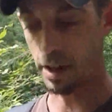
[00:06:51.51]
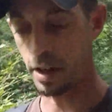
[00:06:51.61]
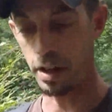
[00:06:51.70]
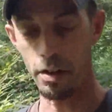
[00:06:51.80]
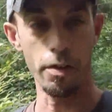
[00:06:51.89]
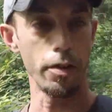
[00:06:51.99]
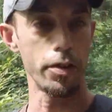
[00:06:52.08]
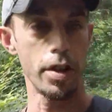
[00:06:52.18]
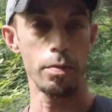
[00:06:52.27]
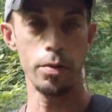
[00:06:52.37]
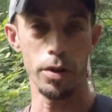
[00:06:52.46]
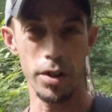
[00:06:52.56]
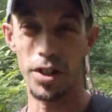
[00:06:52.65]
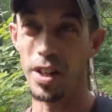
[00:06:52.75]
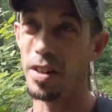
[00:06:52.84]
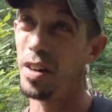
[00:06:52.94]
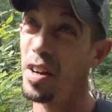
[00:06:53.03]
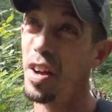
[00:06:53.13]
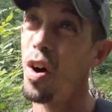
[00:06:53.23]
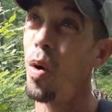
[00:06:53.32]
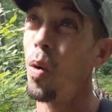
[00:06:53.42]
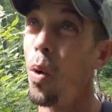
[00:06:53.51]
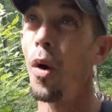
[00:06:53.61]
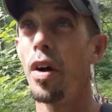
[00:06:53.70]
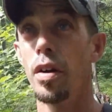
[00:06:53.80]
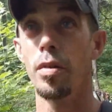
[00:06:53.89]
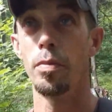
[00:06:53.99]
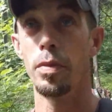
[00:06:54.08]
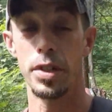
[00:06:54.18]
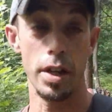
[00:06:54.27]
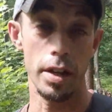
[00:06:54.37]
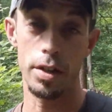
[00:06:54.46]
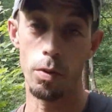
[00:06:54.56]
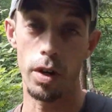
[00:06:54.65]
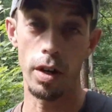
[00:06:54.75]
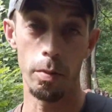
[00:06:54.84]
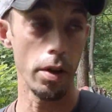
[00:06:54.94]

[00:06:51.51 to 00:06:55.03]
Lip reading: other little tips you want to share, or mistakes you want to help others